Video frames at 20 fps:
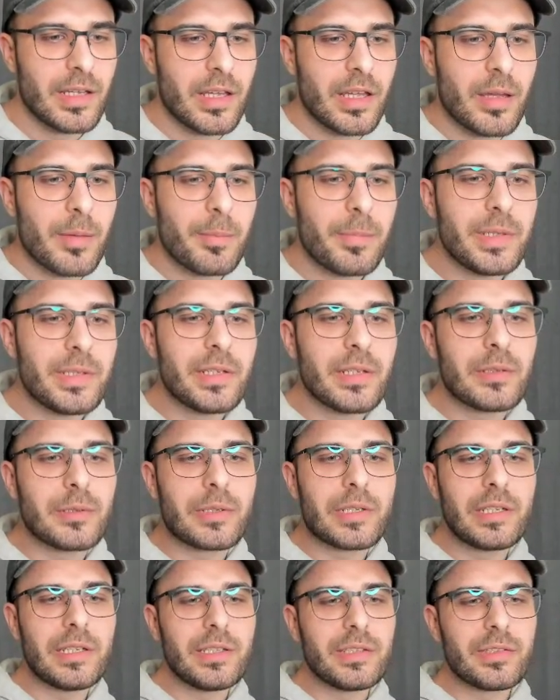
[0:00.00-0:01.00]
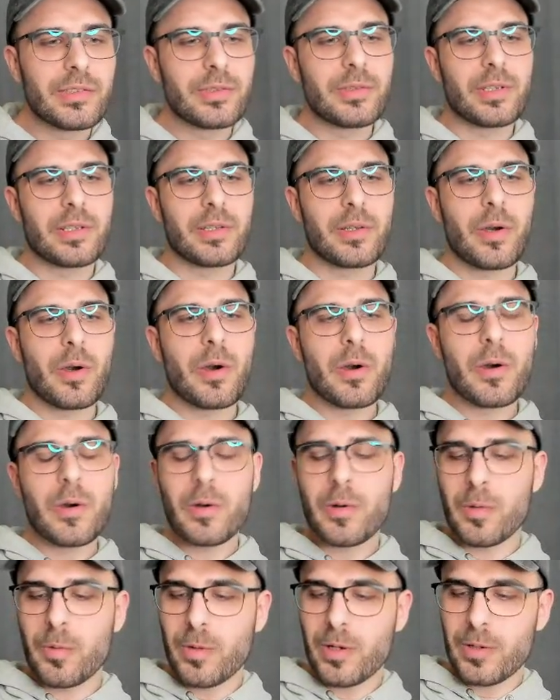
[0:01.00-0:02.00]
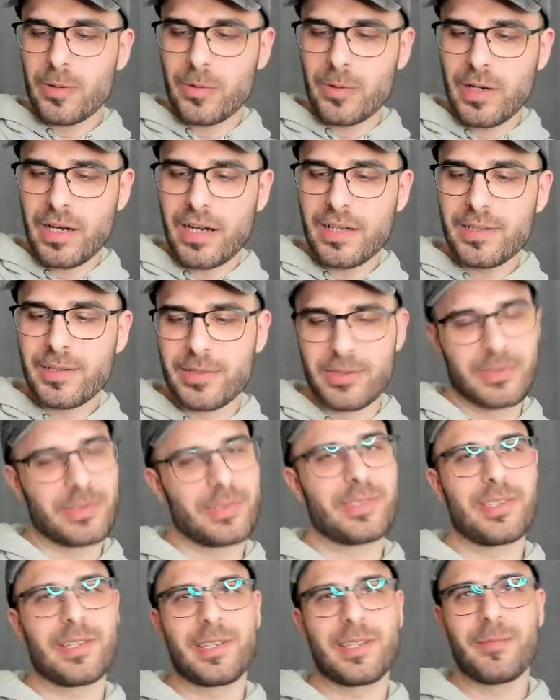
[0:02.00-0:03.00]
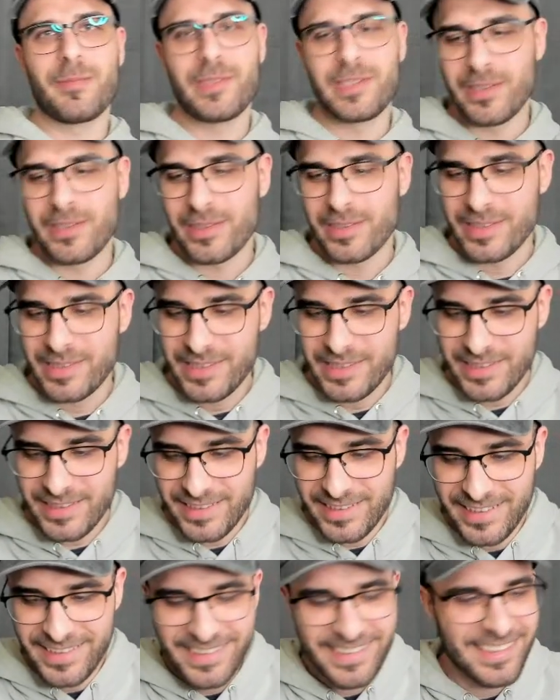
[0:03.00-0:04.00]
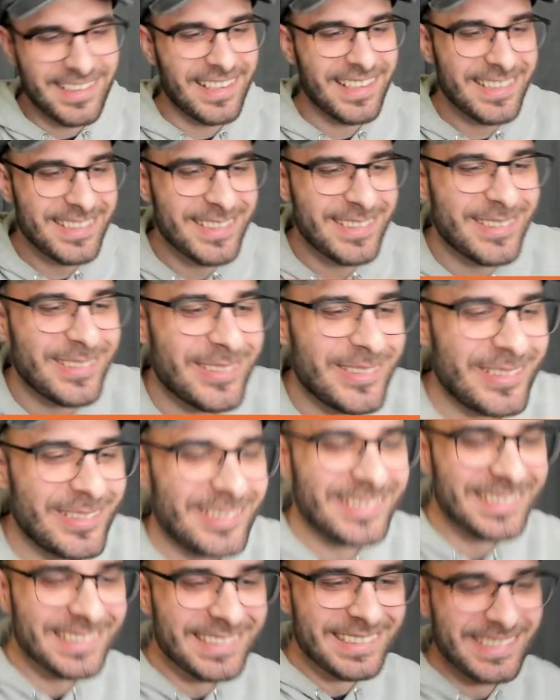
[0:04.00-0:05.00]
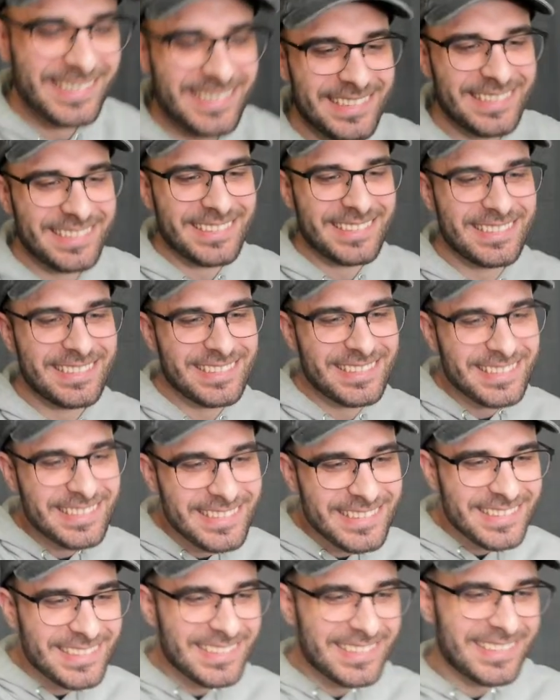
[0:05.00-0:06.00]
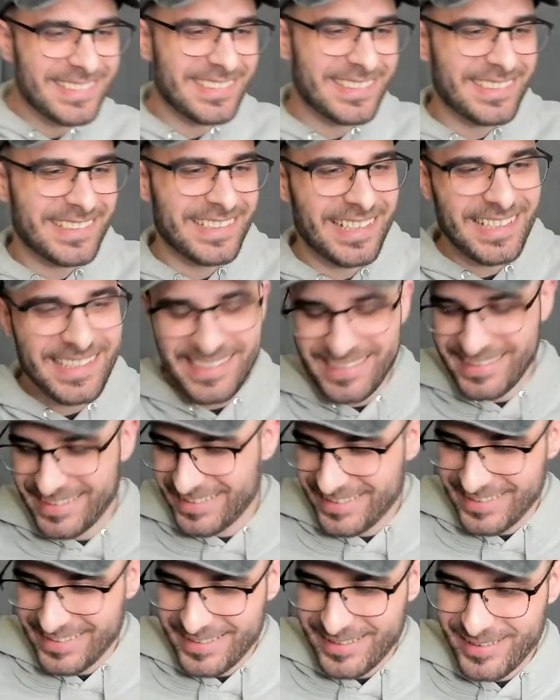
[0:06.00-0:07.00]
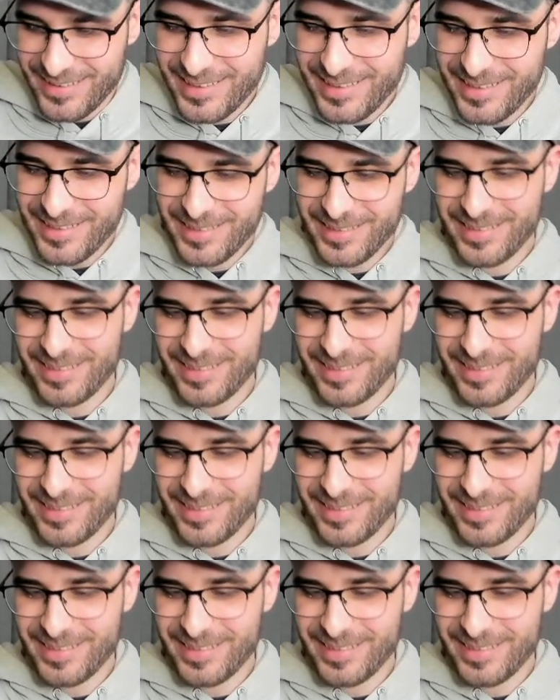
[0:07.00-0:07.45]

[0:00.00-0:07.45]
Meteorology student. Oh, whoa! I used to study meteorology. That's cool. Nice. Good on you.